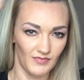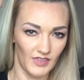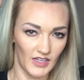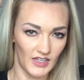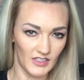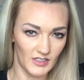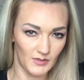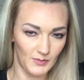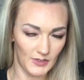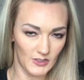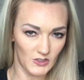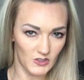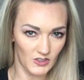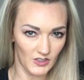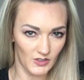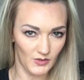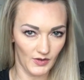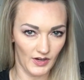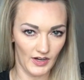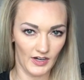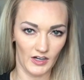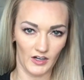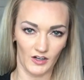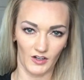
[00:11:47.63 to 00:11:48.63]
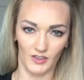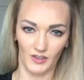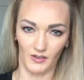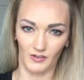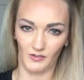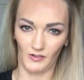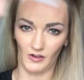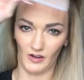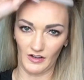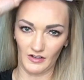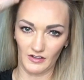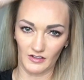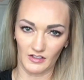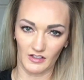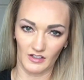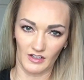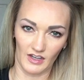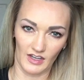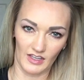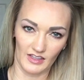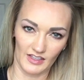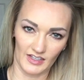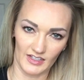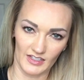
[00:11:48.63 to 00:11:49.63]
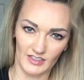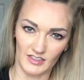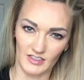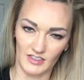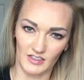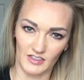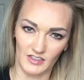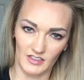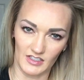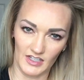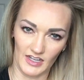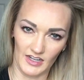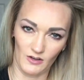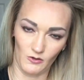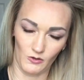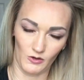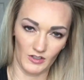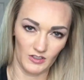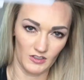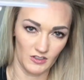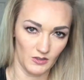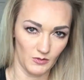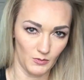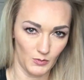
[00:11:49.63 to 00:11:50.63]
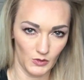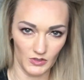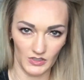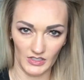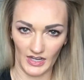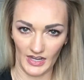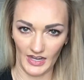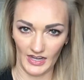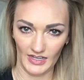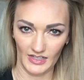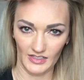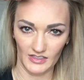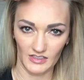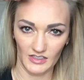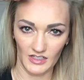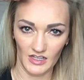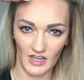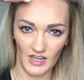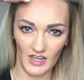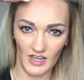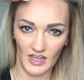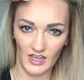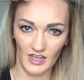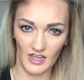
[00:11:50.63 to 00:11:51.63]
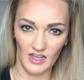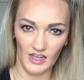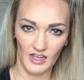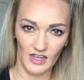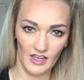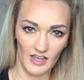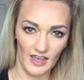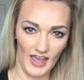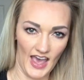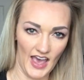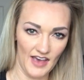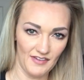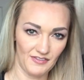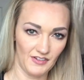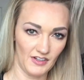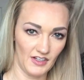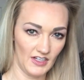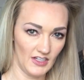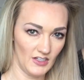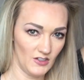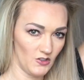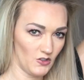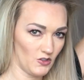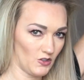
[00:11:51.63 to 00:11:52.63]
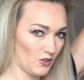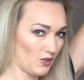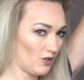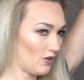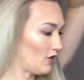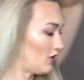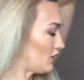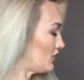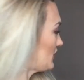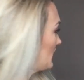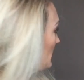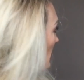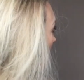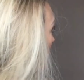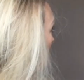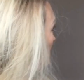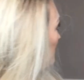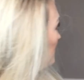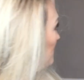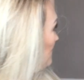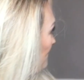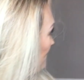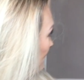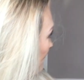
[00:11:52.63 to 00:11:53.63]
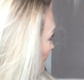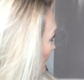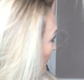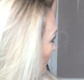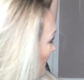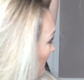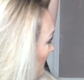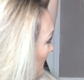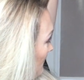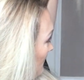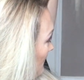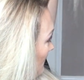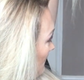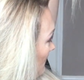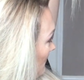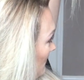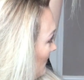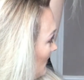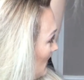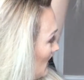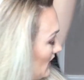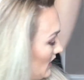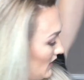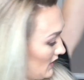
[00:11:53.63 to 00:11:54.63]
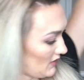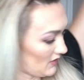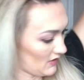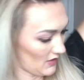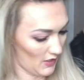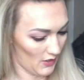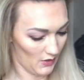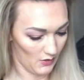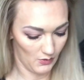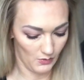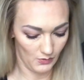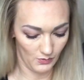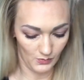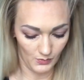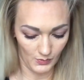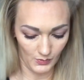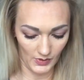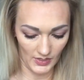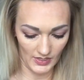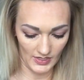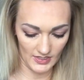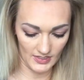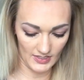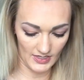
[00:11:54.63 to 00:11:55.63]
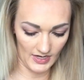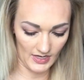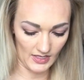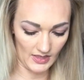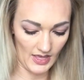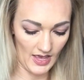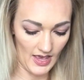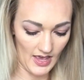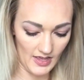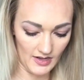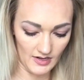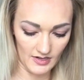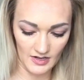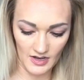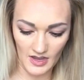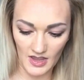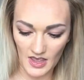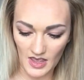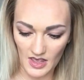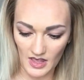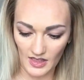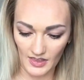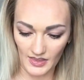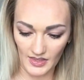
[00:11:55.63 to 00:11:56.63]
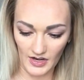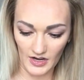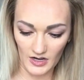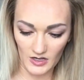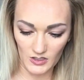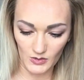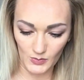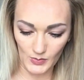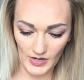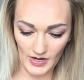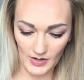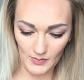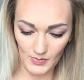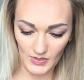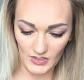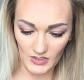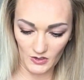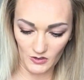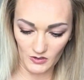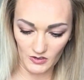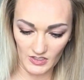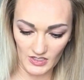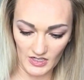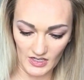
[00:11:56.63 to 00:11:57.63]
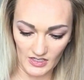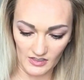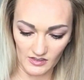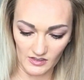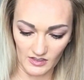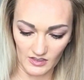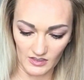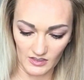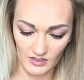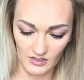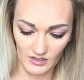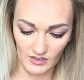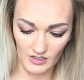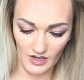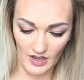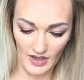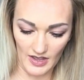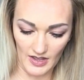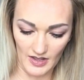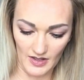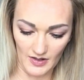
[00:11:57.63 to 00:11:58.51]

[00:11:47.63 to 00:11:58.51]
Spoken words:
especially right here at the front. I like to take reasonable size, 1/2 inch or so. So we're going to take that. The hairspray I've been using is this